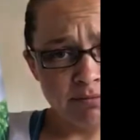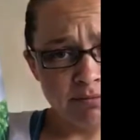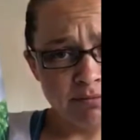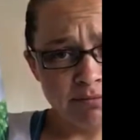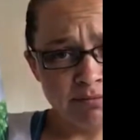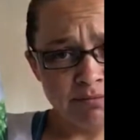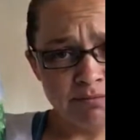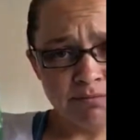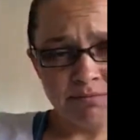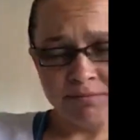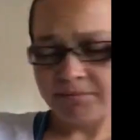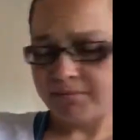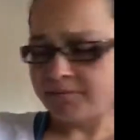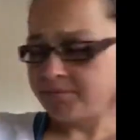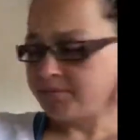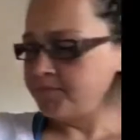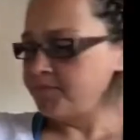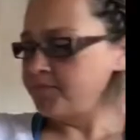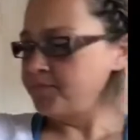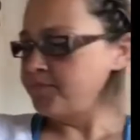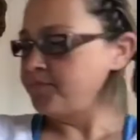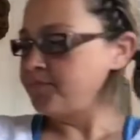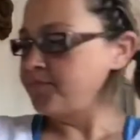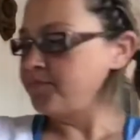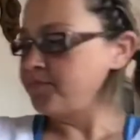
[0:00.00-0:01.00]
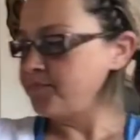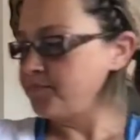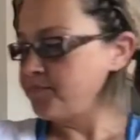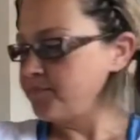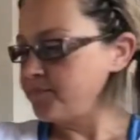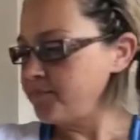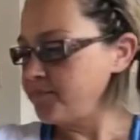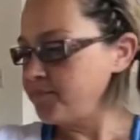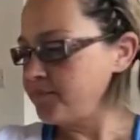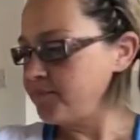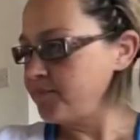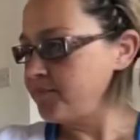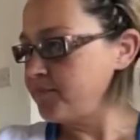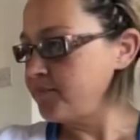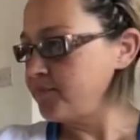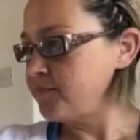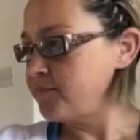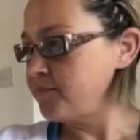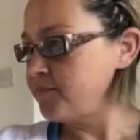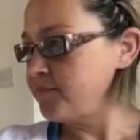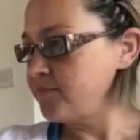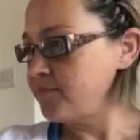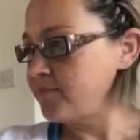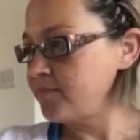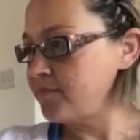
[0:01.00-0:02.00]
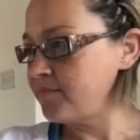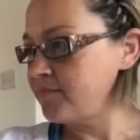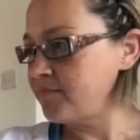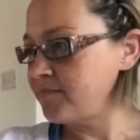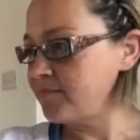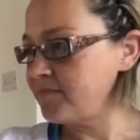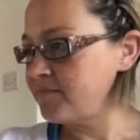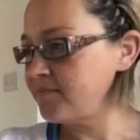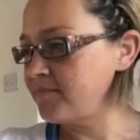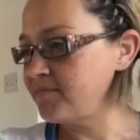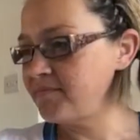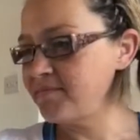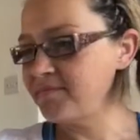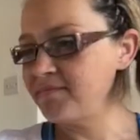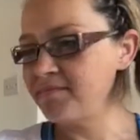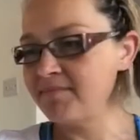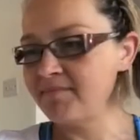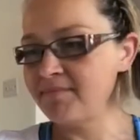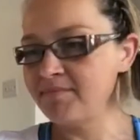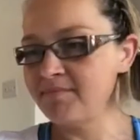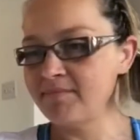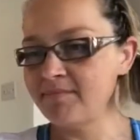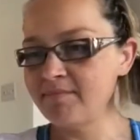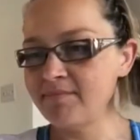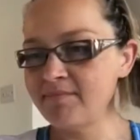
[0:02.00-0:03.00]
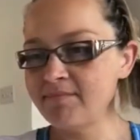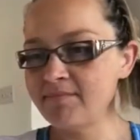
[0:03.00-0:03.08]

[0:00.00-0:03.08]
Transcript: Nothing is said.